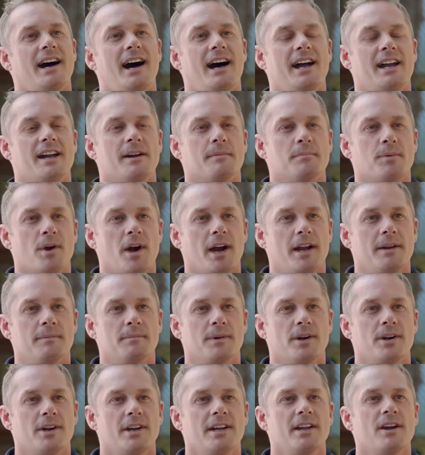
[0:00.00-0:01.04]
Hi, I'm Brian
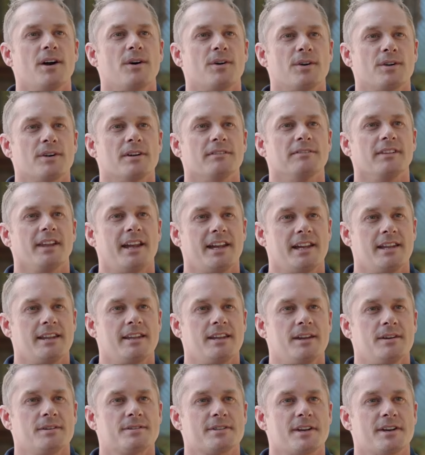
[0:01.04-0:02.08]
Murray, owner of Lake of
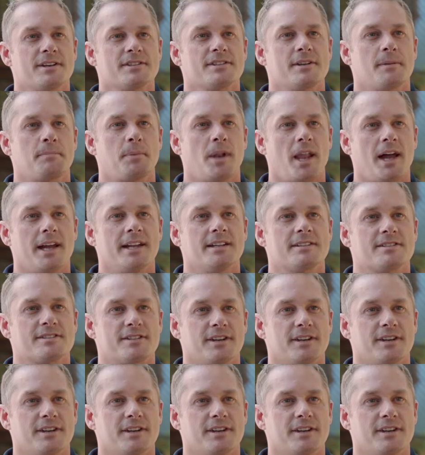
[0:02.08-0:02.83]
the Ozarks Appliance